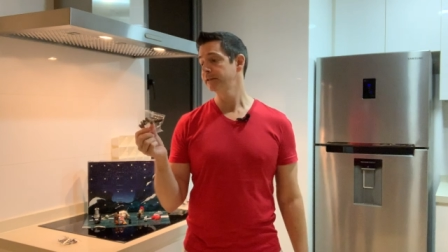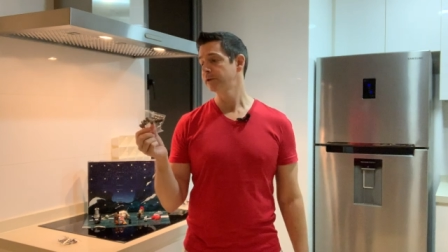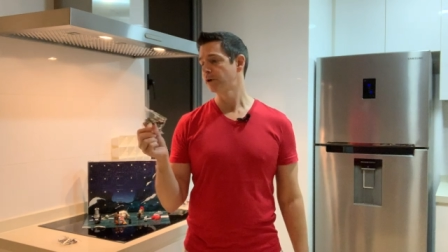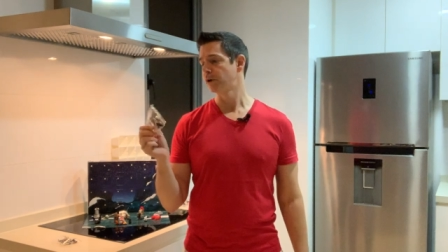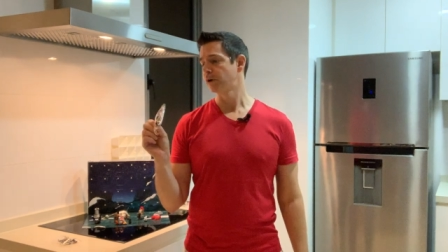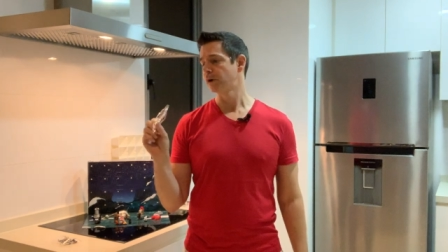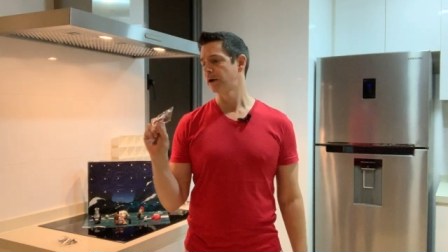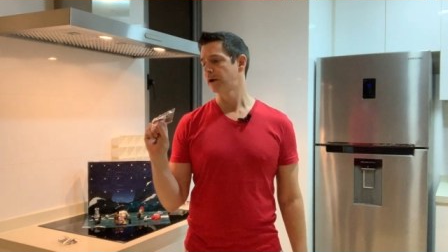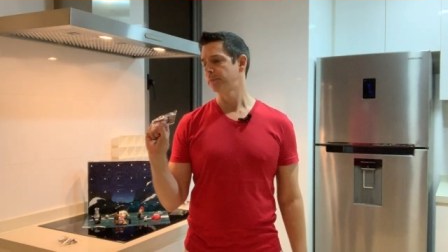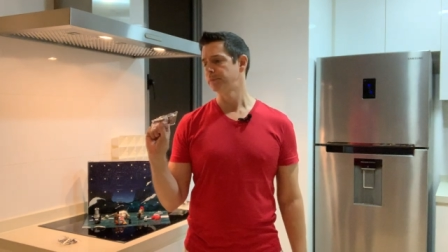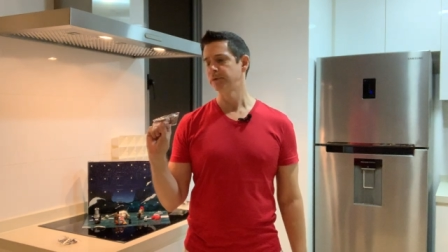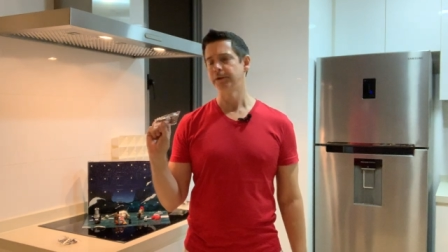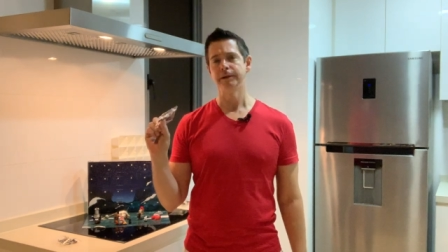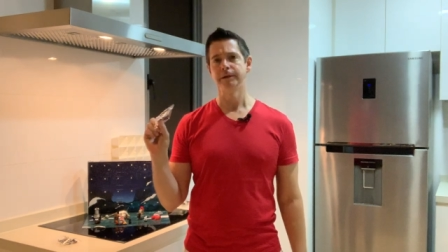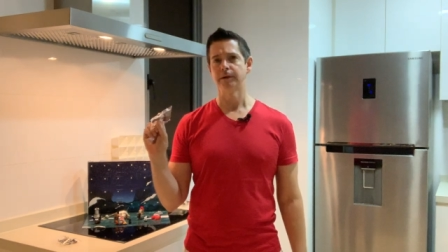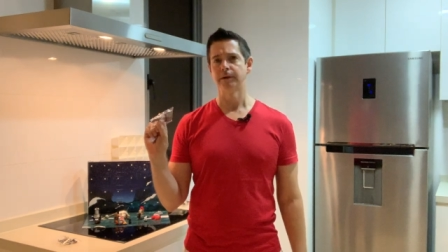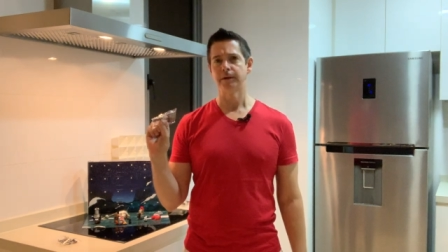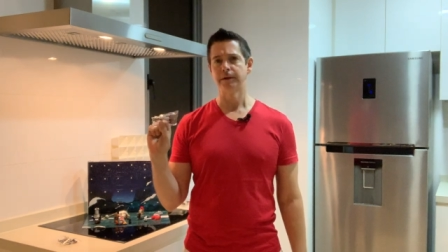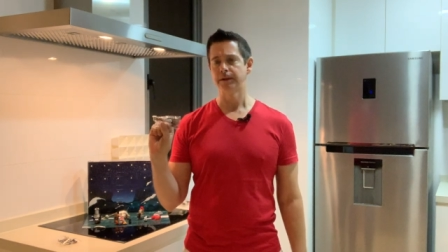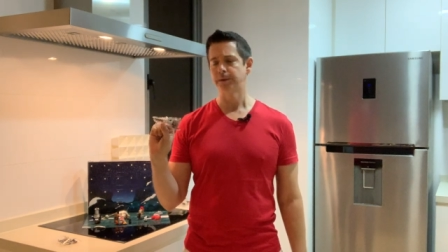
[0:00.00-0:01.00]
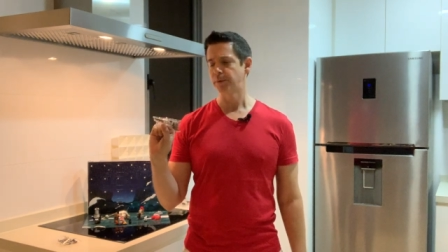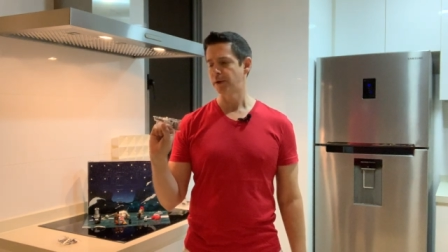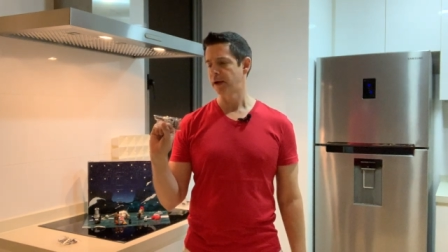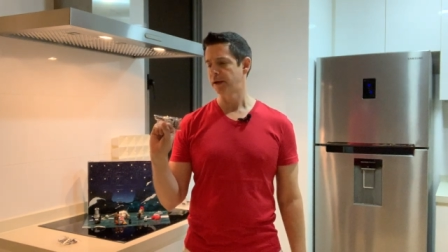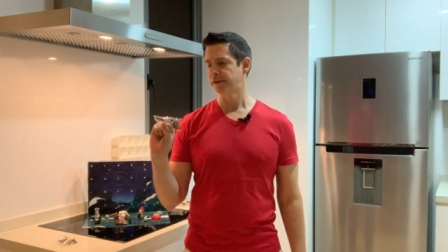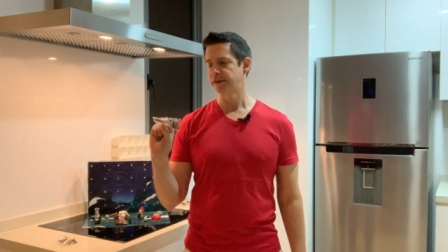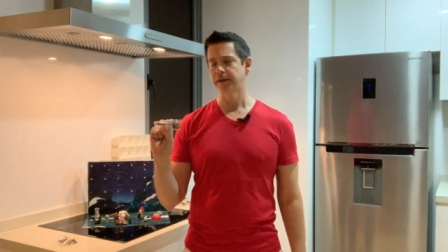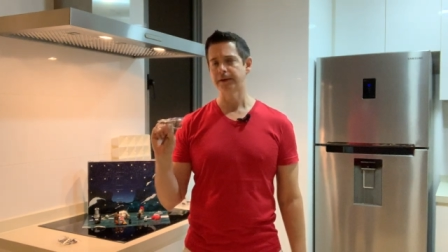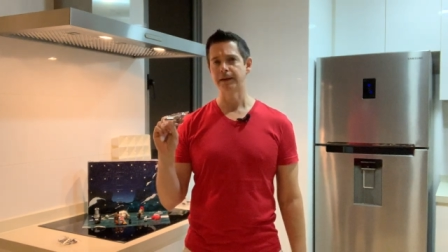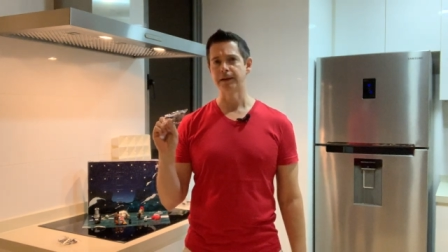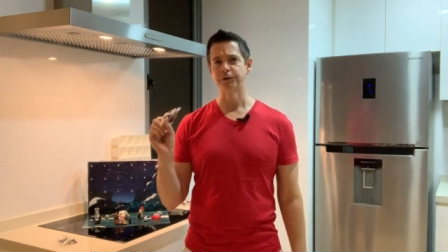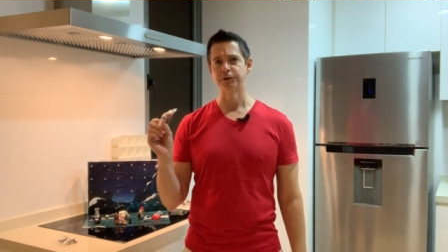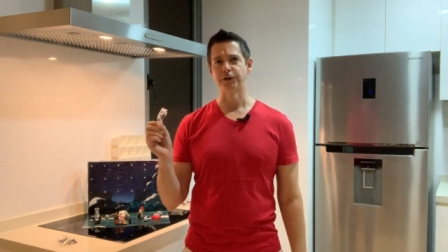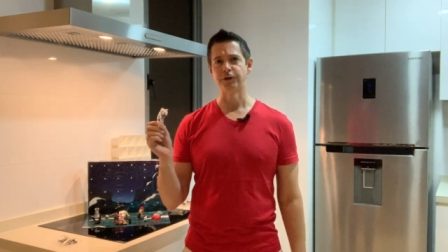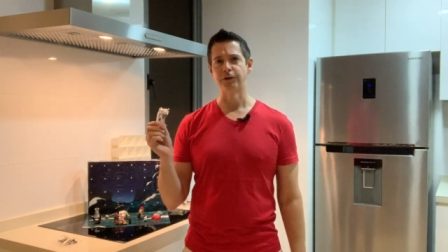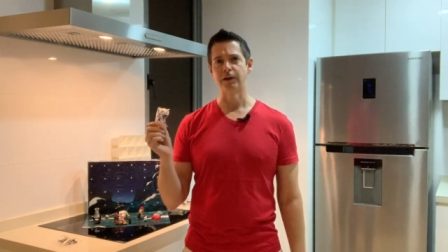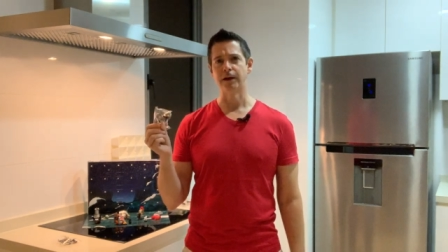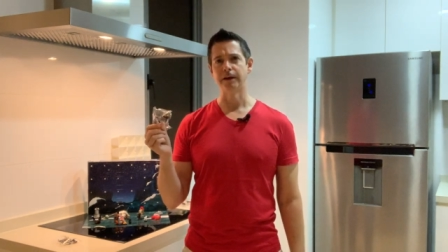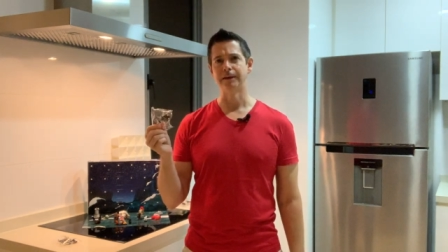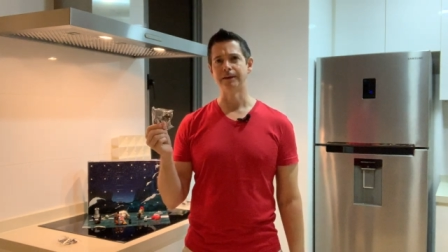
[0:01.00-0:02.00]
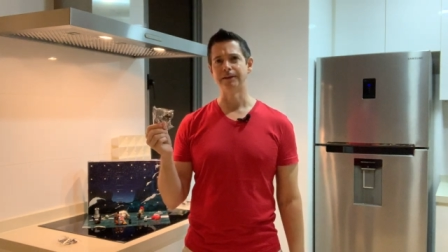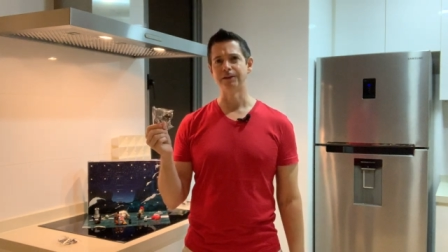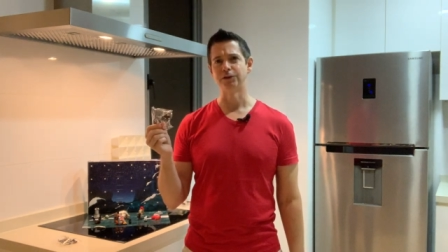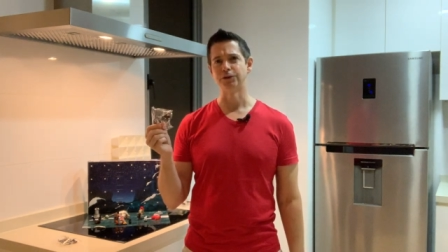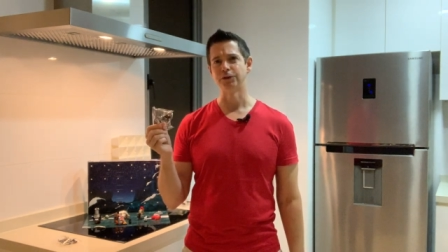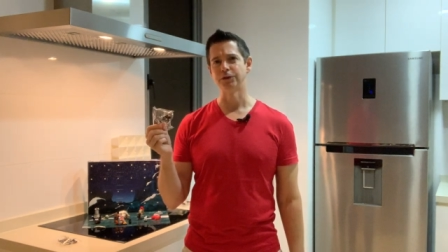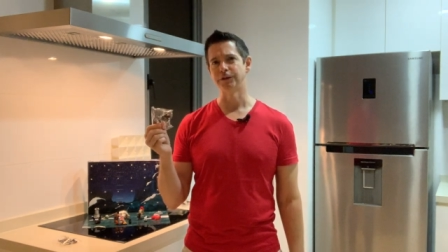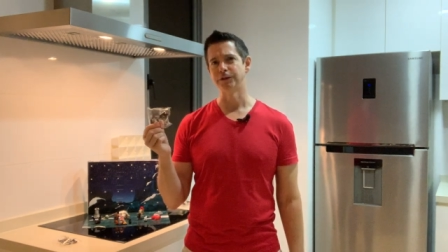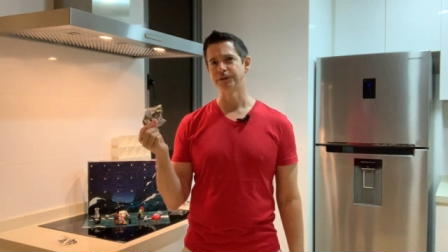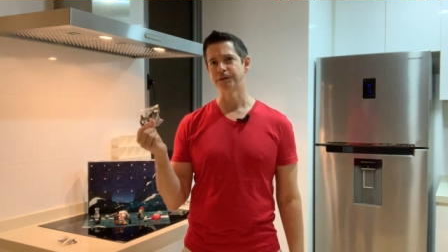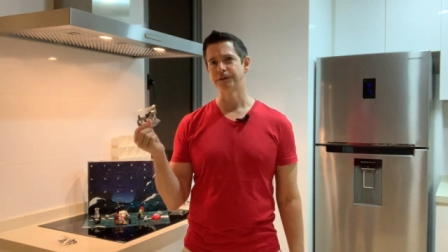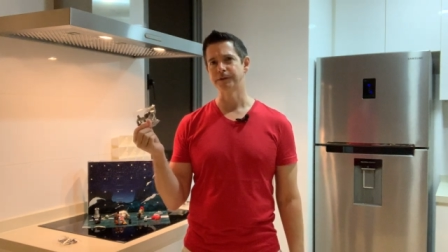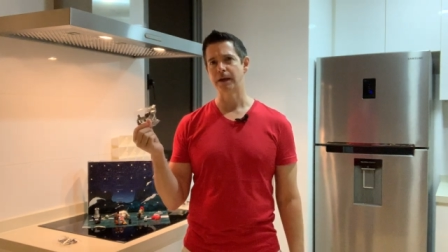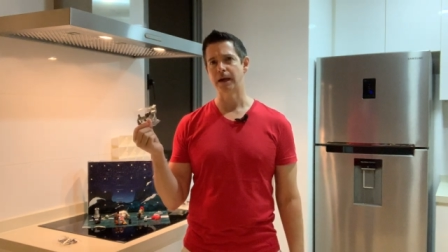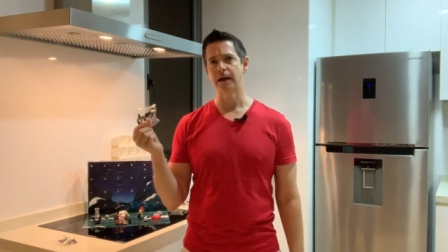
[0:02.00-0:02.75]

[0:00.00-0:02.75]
or I believe, anyway, I think that's the right initials.